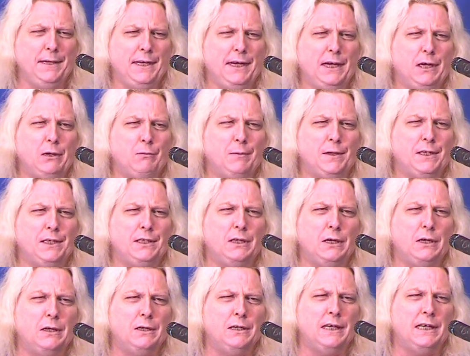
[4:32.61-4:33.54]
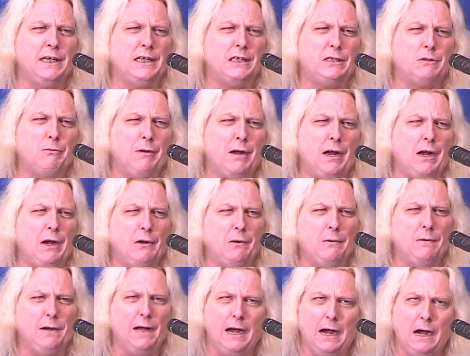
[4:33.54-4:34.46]
hair redone as
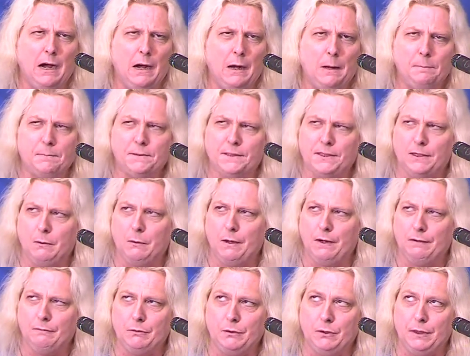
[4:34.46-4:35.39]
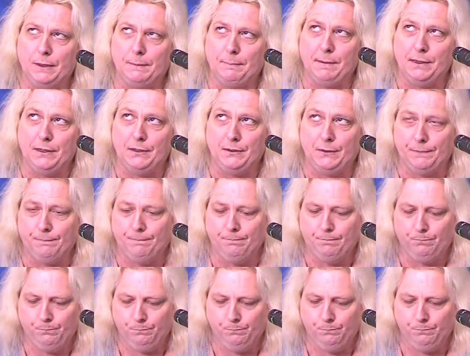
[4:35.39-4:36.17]
well, so I will look better.